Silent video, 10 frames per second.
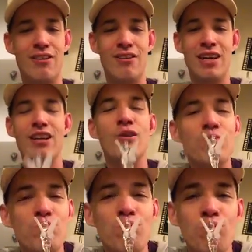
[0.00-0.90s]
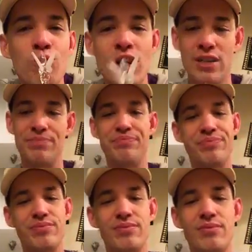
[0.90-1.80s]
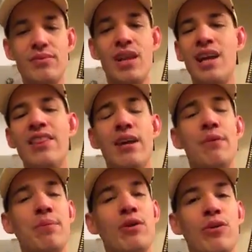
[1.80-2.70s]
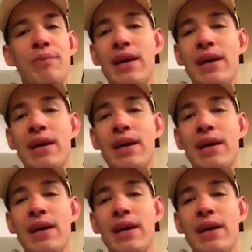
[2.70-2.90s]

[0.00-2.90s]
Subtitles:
Oh, I know. Mwah. I think I'm gonna put her with